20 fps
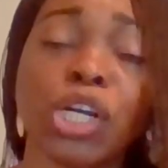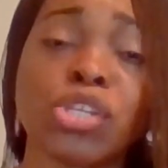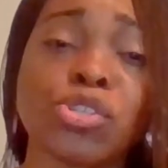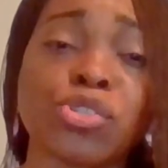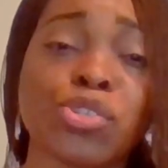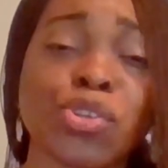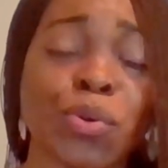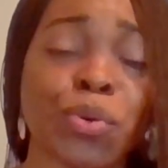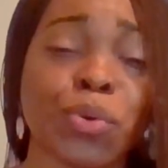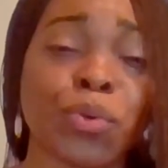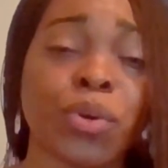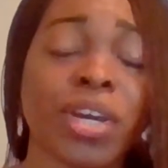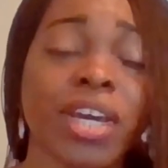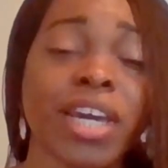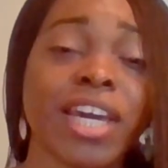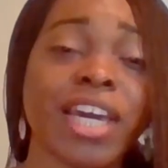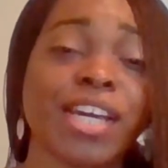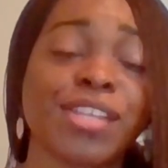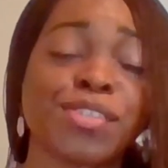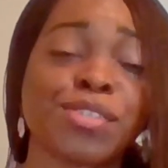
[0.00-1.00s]
So
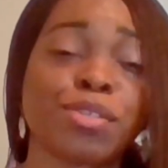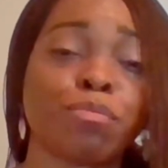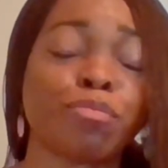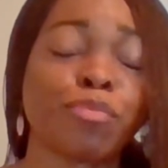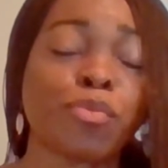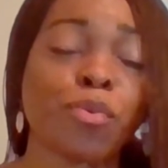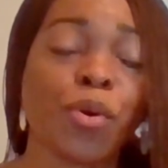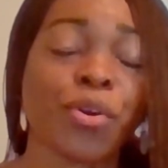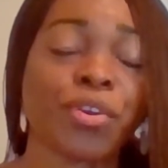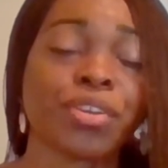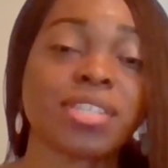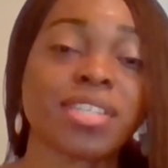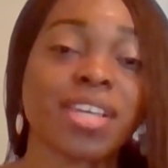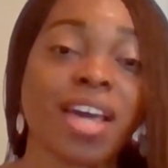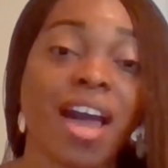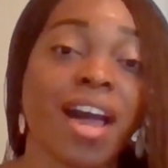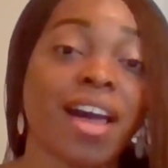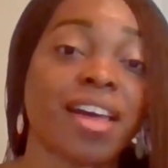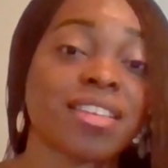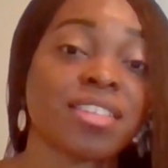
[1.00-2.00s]
it's important
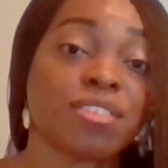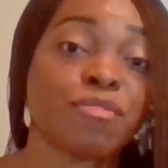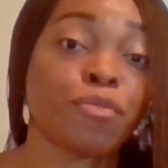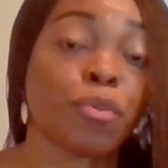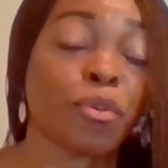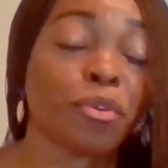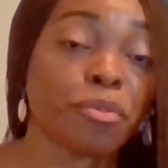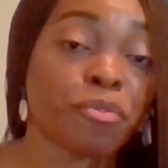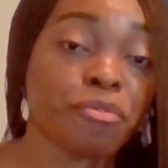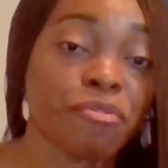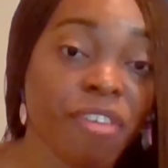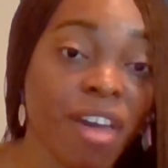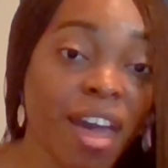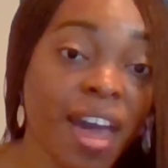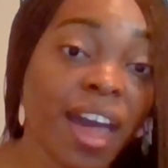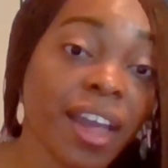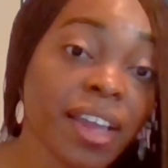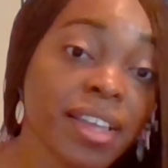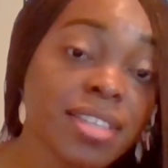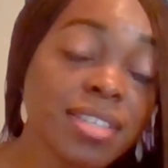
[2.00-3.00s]
to ask for
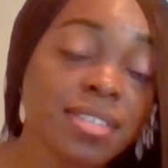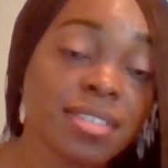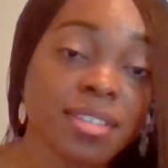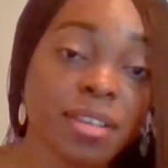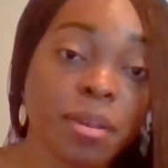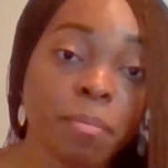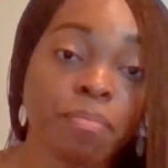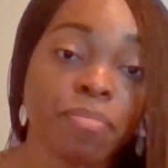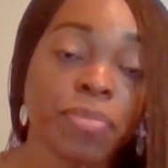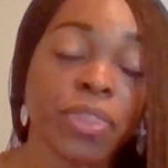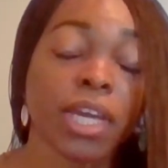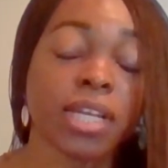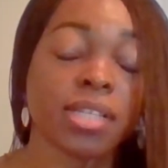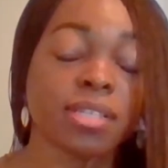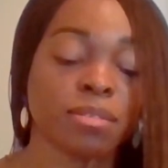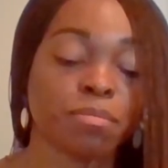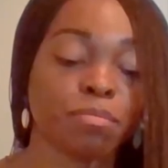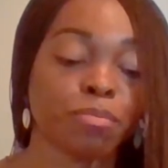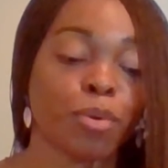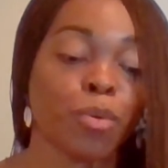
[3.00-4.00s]
facts.
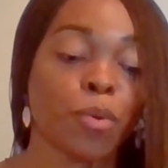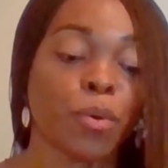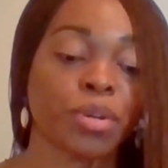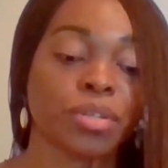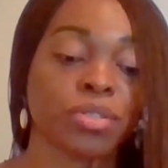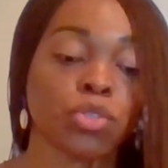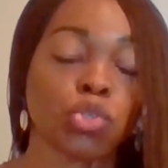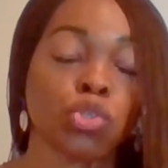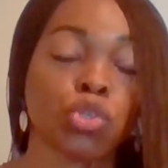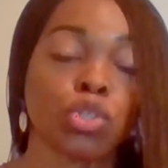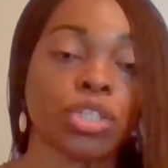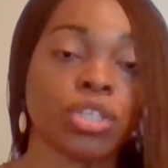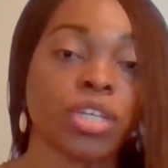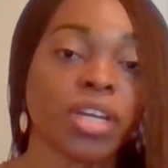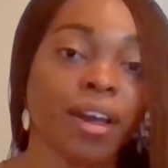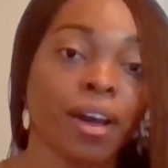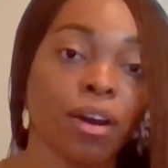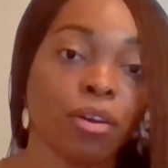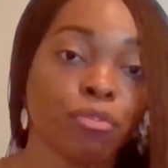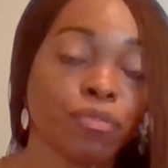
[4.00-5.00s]
It's important to
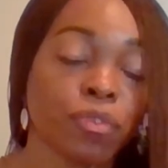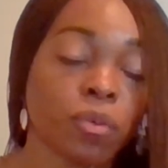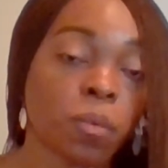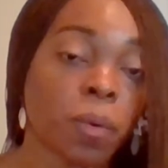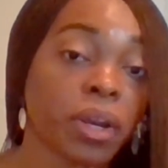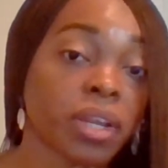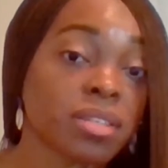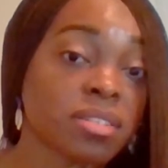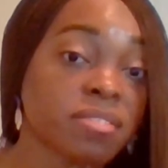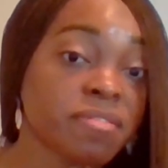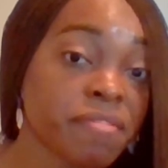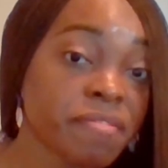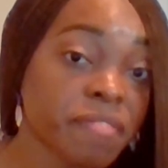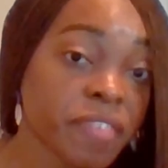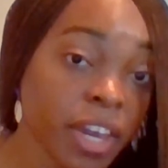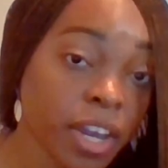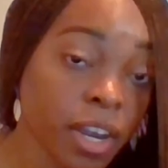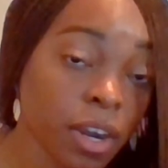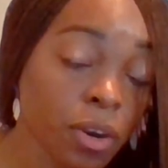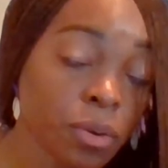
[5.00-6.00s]
look out for what is
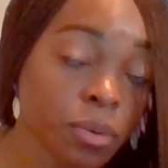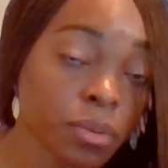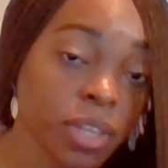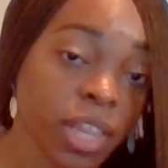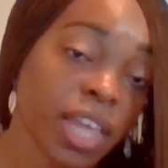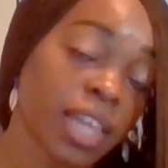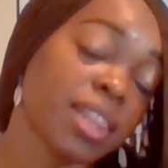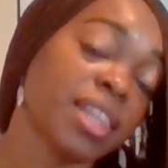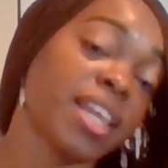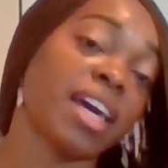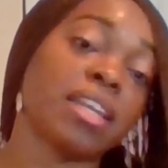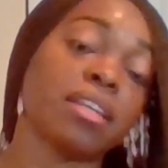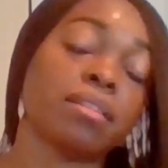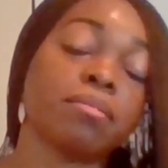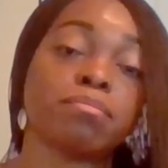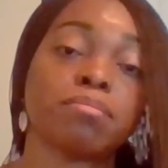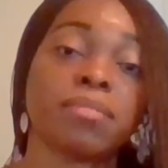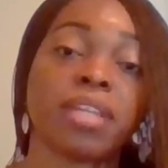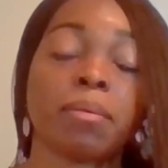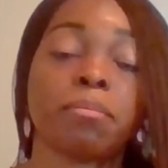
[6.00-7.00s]
fair, and
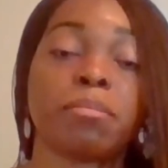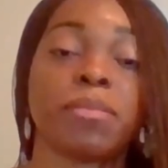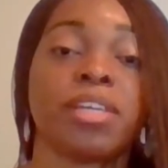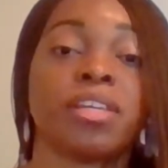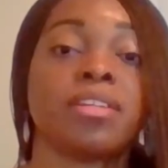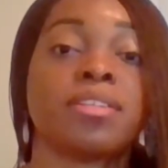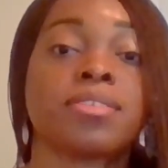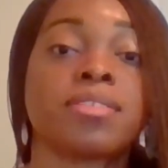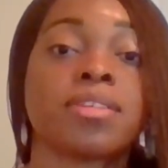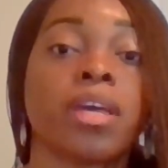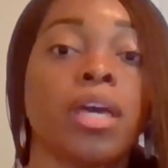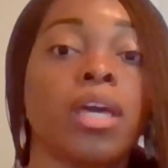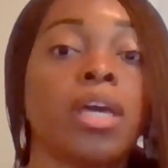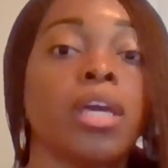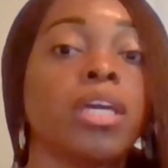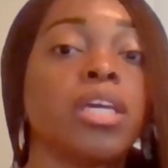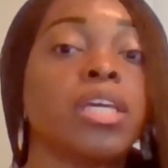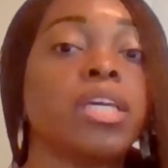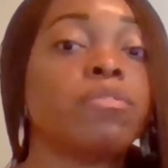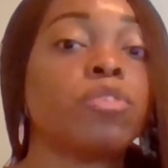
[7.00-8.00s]
that means
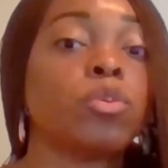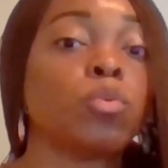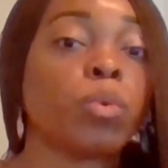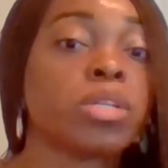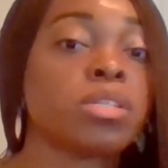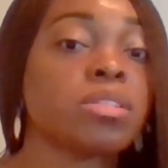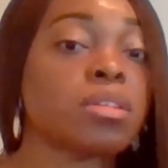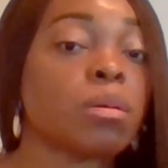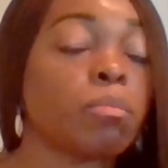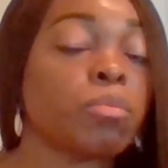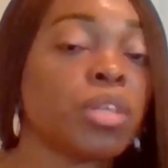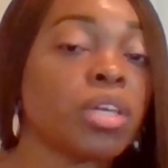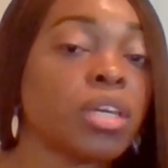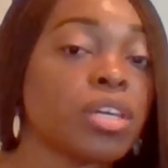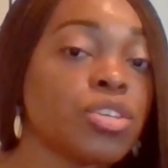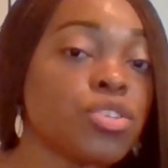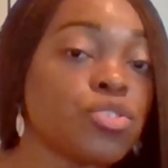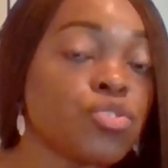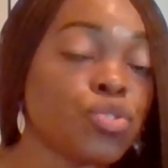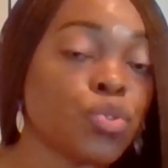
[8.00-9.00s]
even when something
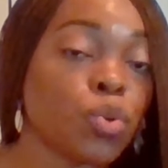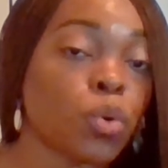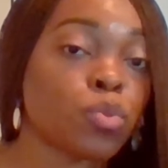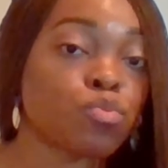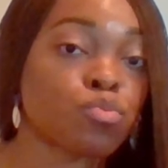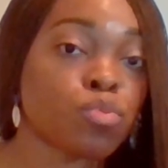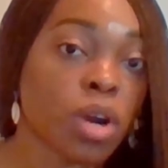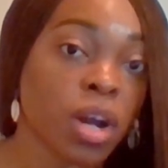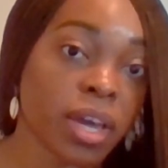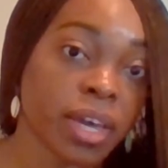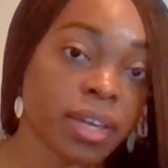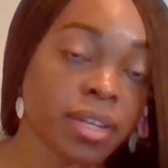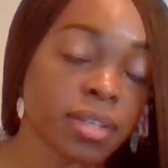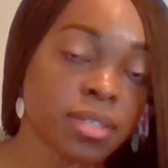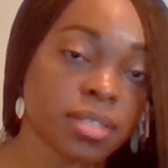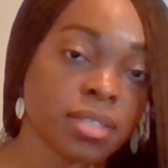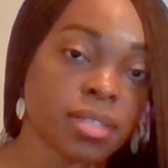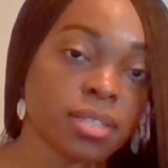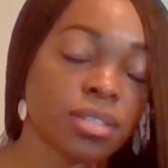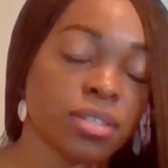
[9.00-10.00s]
is your
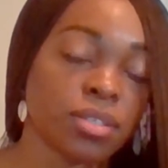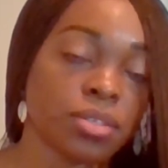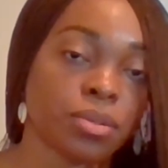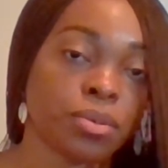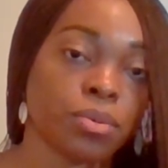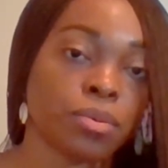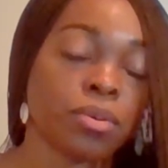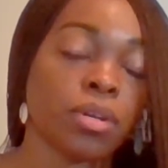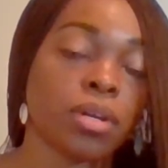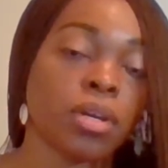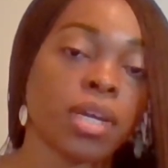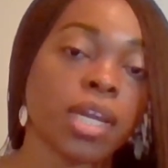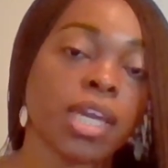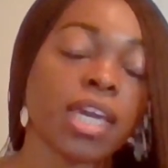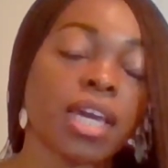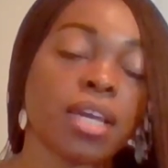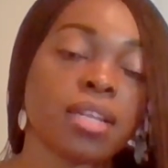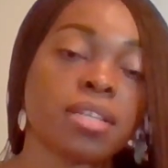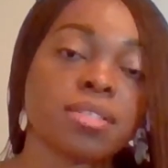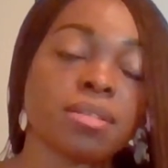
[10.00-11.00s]
right, you know,
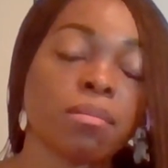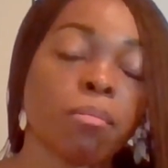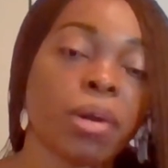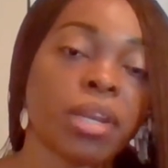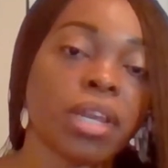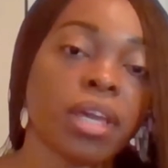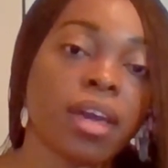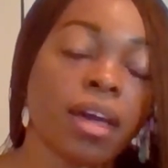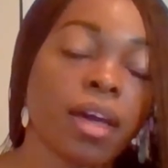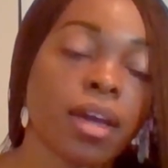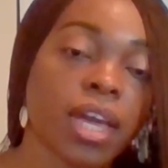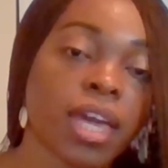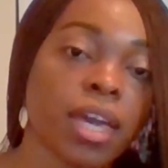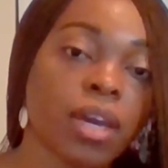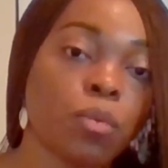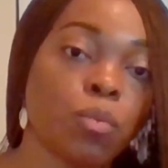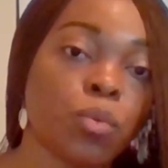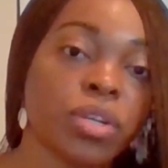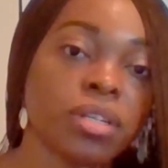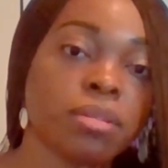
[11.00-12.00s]
would
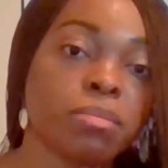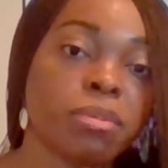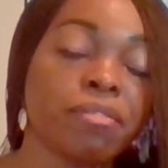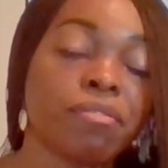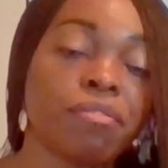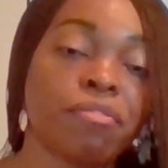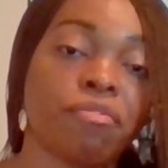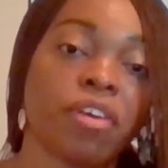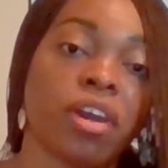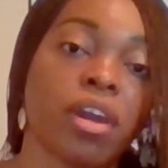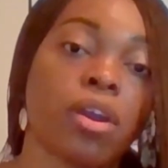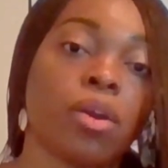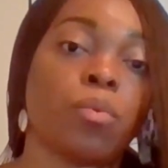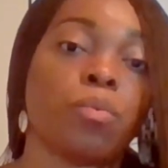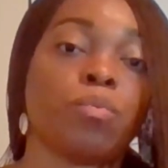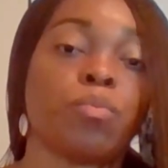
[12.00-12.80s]
it be fair?